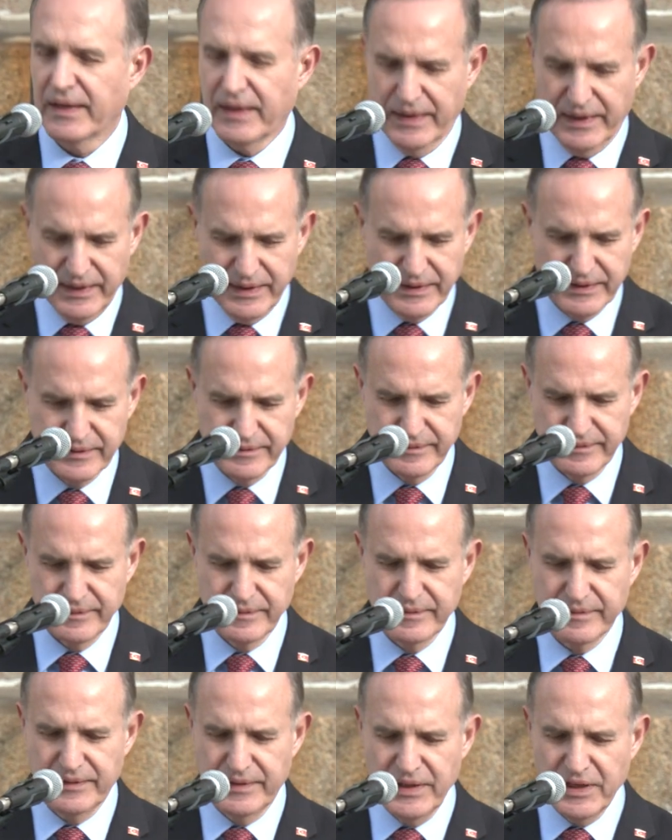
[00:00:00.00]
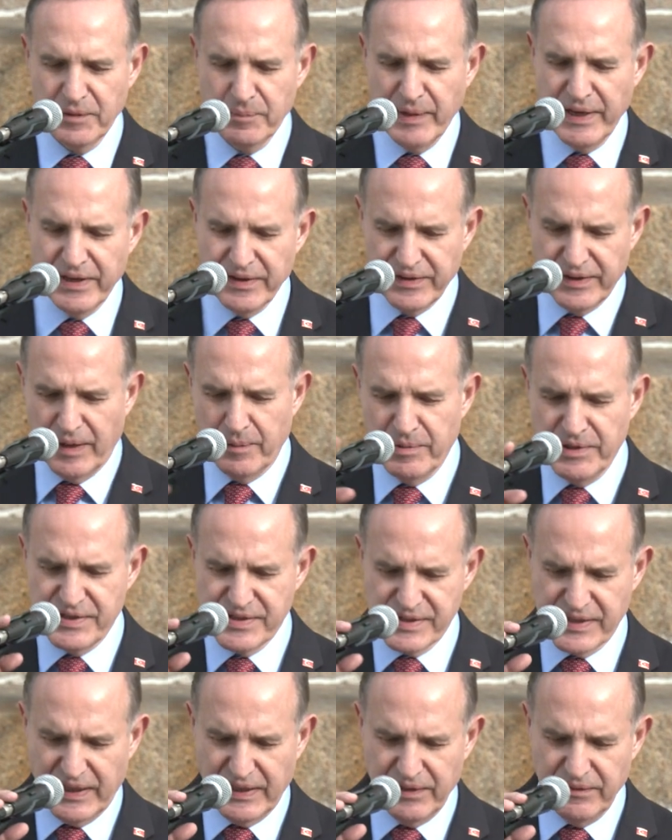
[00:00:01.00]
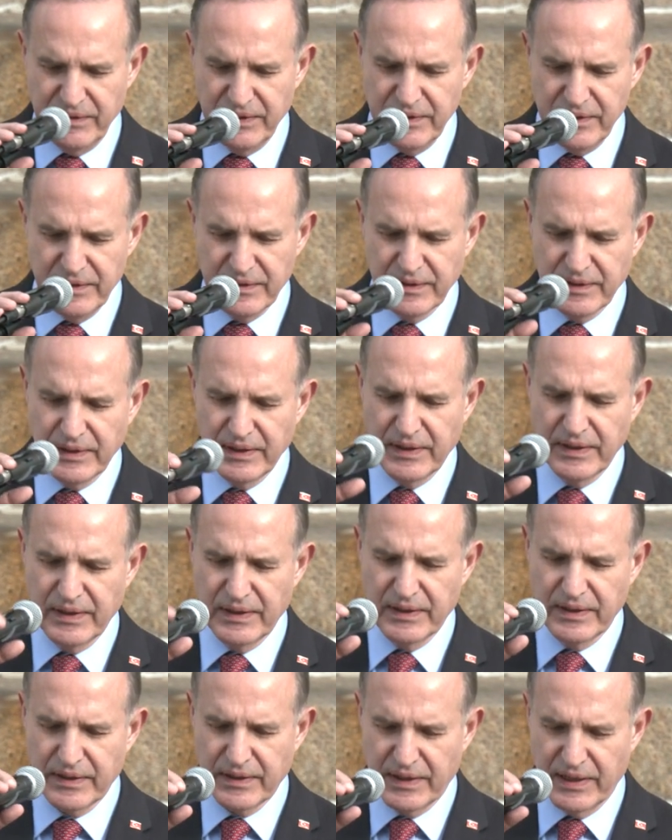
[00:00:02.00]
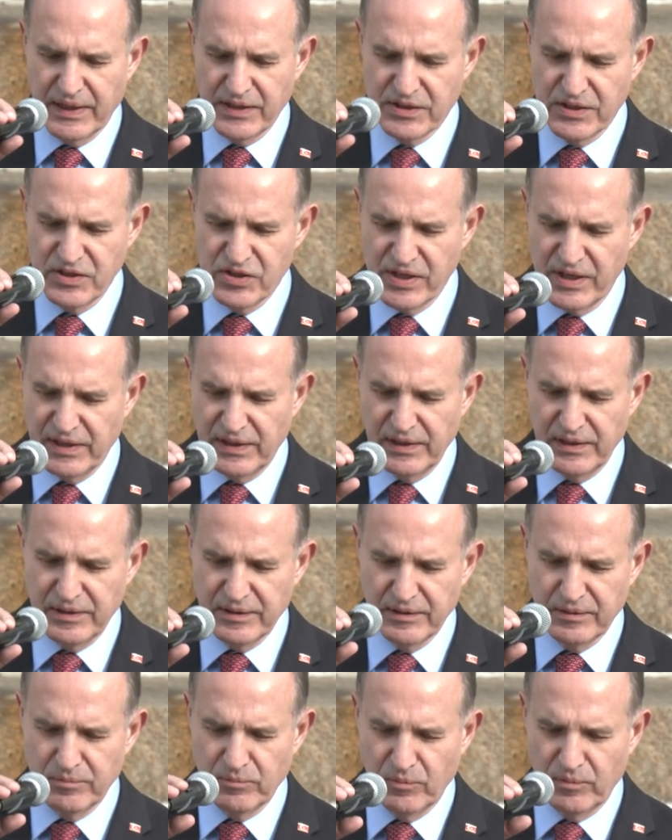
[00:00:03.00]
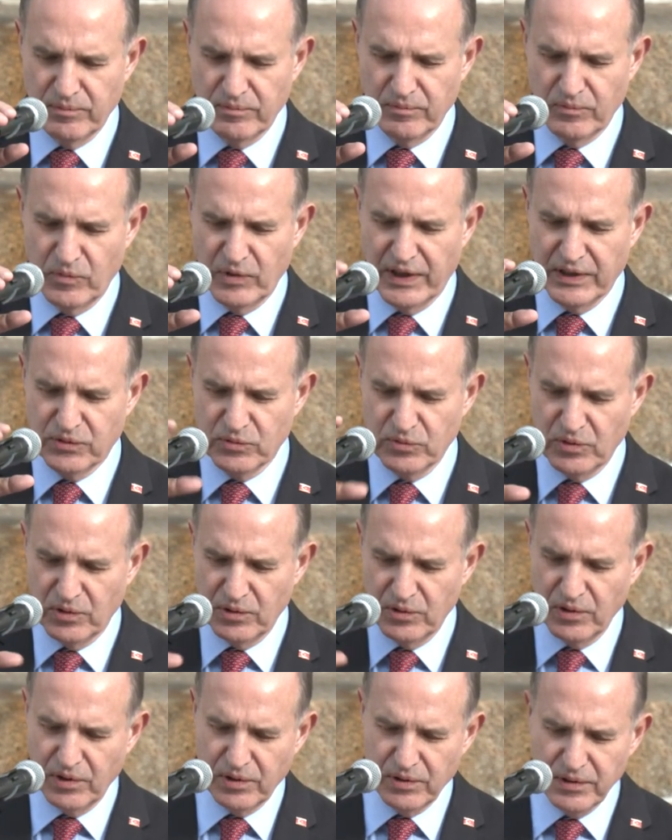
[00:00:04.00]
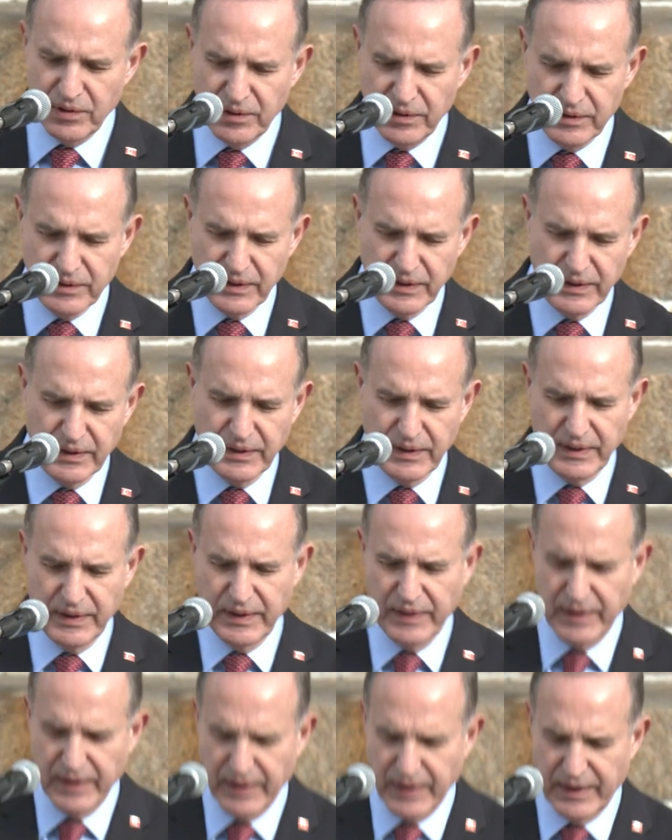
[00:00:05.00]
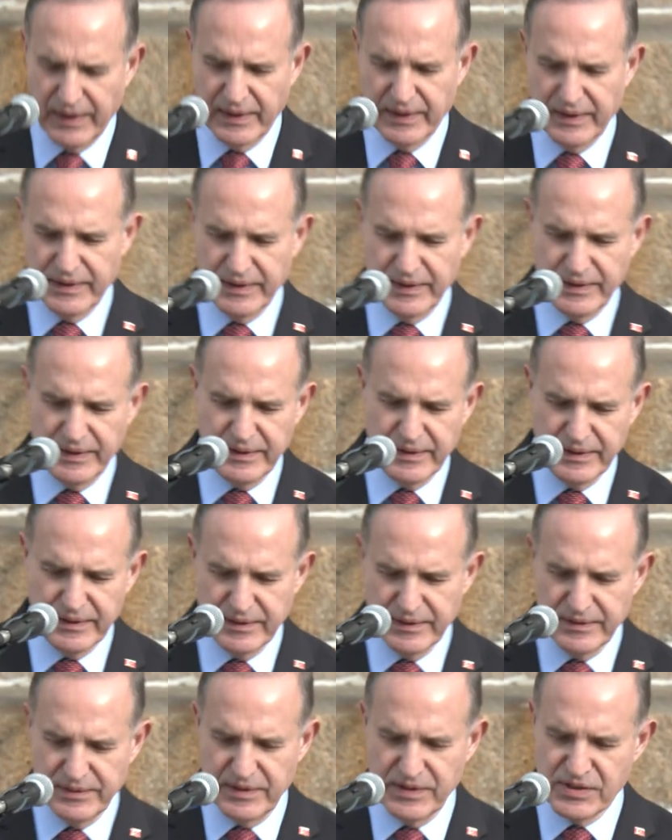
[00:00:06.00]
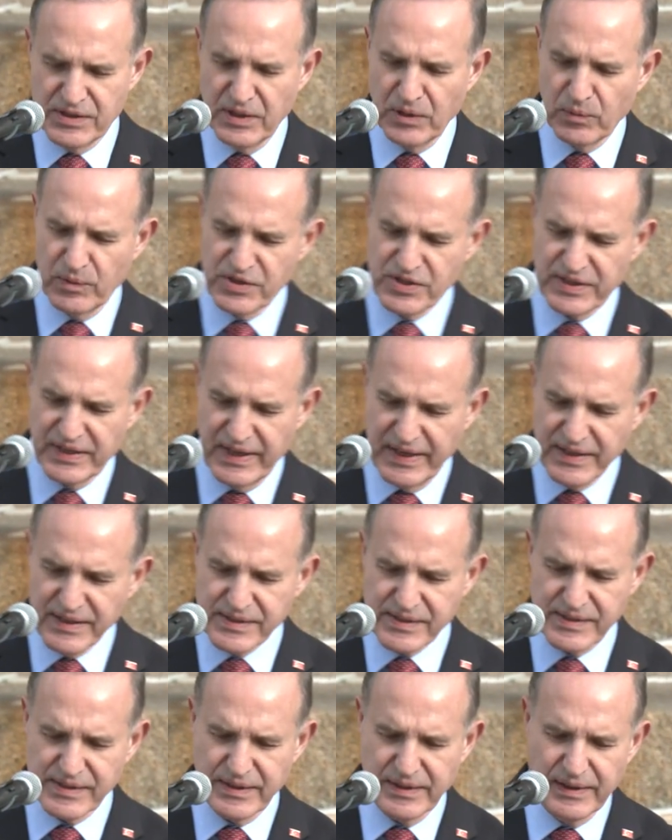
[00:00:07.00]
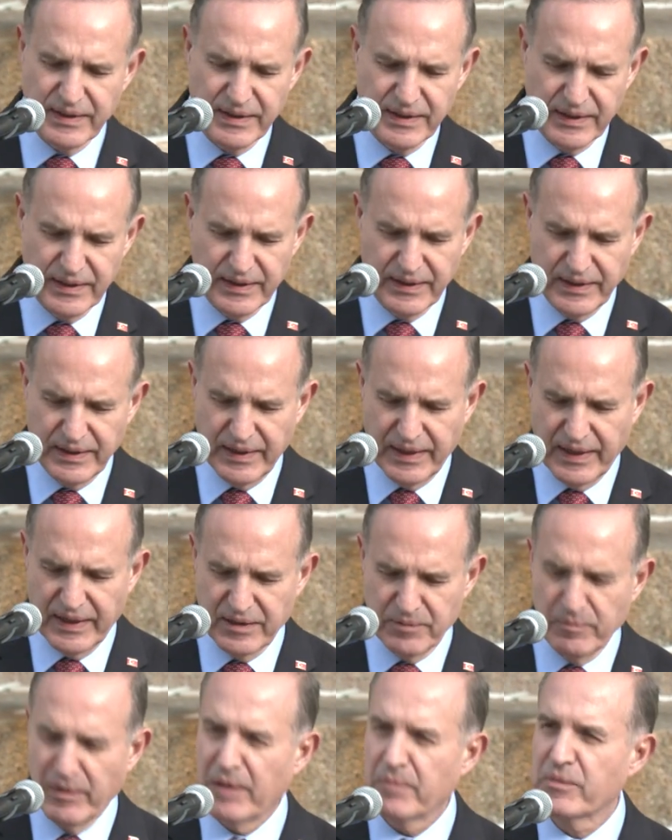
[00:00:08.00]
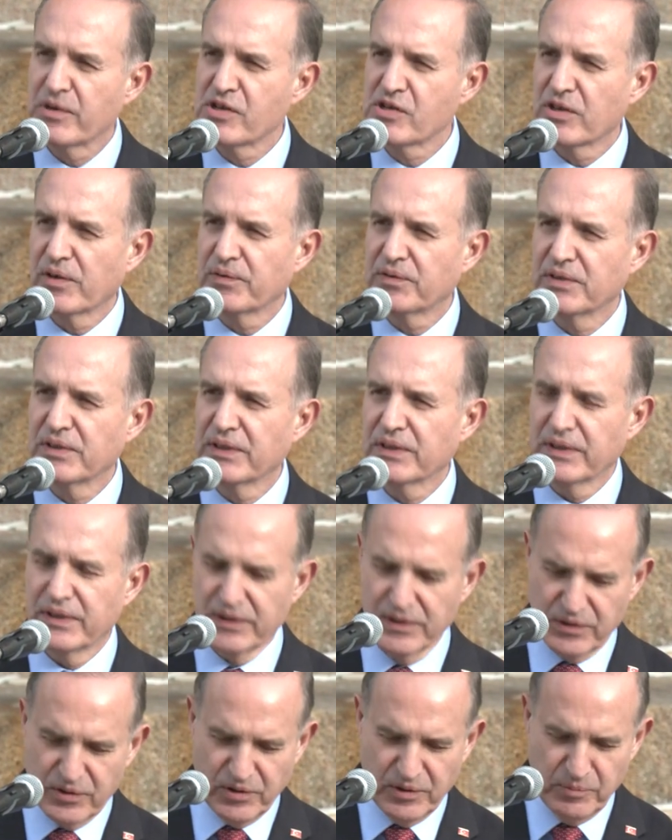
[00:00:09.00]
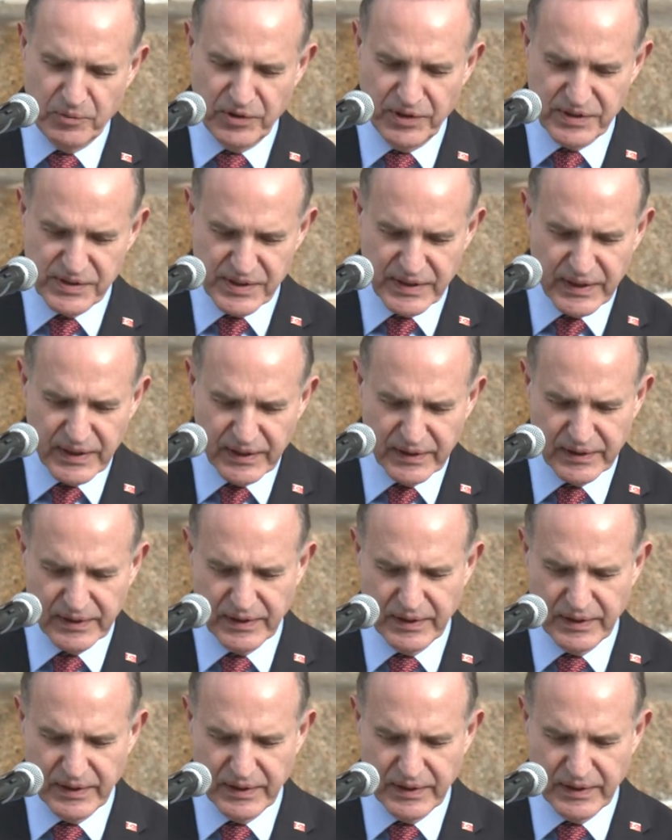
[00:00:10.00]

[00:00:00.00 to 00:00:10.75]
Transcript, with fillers: Uh, dear Mayor Robert Sullivan, Counselor General Murat Urluoğlu, uh, distinguished guests and members of the uh, community.